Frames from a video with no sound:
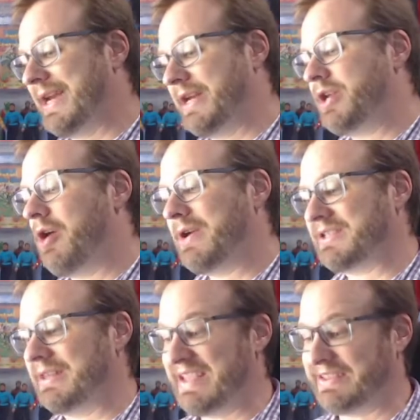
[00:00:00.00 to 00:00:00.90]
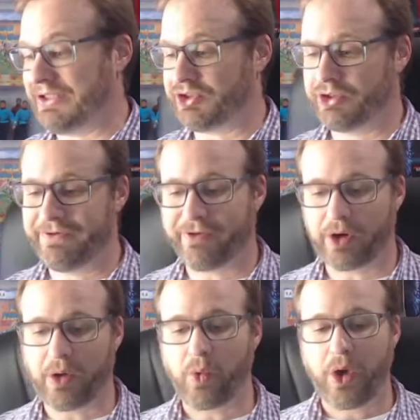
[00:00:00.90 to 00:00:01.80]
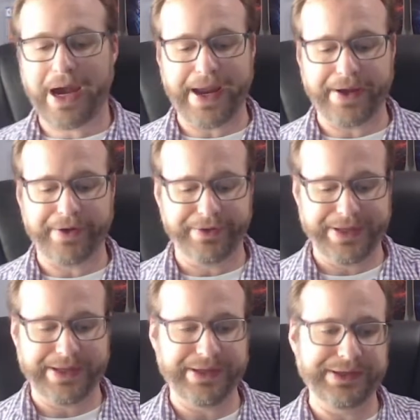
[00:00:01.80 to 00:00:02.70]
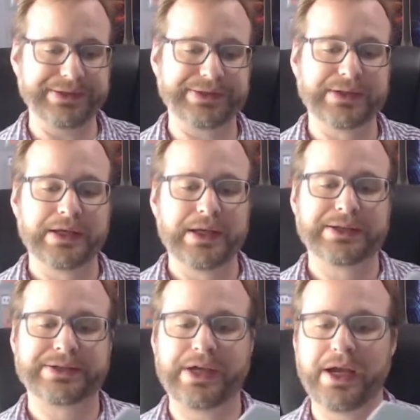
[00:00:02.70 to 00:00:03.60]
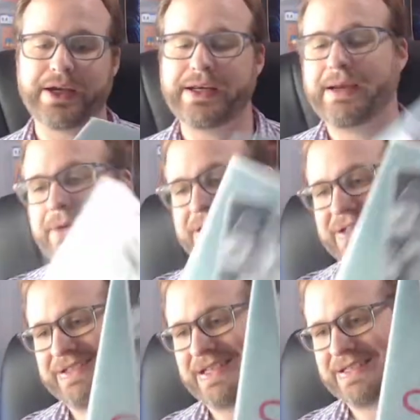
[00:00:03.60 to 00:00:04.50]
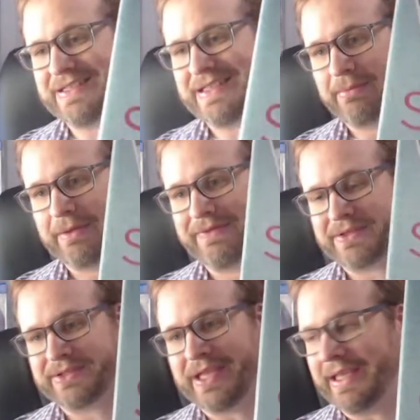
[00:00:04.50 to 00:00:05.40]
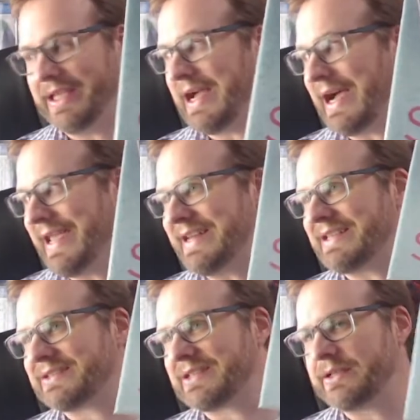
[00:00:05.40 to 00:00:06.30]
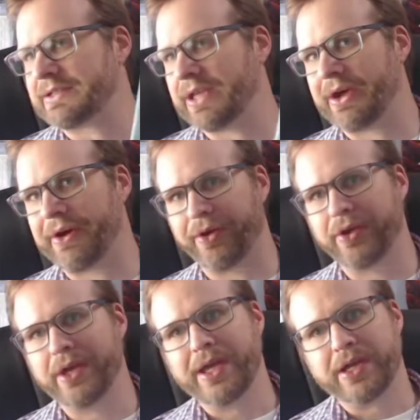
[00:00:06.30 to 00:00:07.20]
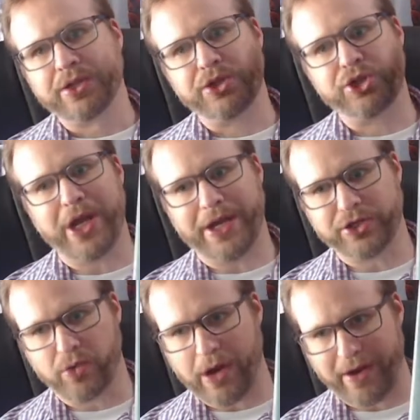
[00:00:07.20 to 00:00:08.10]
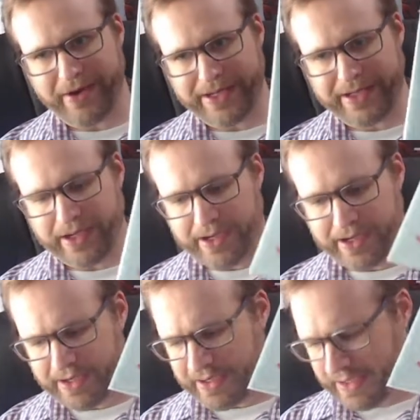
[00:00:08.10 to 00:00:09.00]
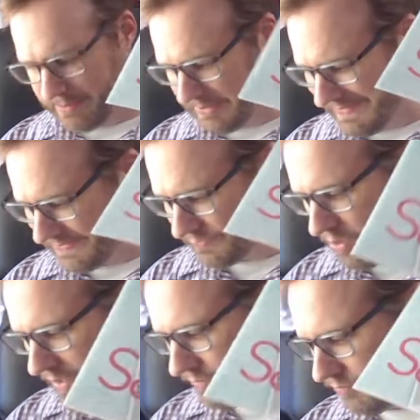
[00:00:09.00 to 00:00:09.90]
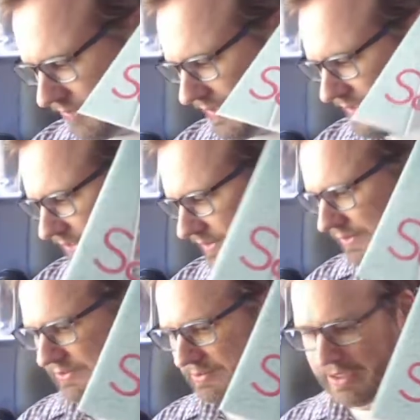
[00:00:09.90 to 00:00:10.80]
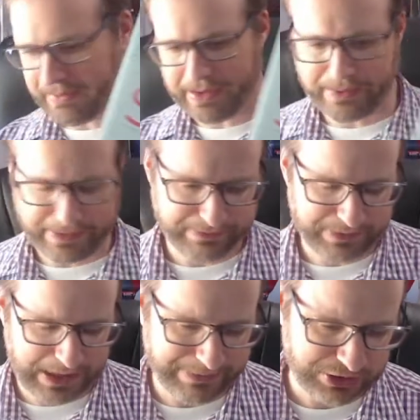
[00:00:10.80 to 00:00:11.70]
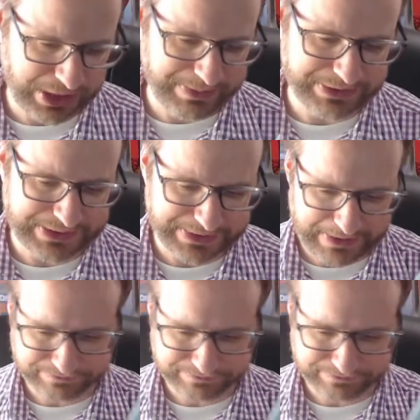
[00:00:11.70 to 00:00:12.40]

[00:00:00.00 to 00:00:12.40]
know is a last issue for a while is Saga number 60. I believe this is taking a hiatus until January, uh, I believe is what, what they said. Someone at my, at my comic shop had said that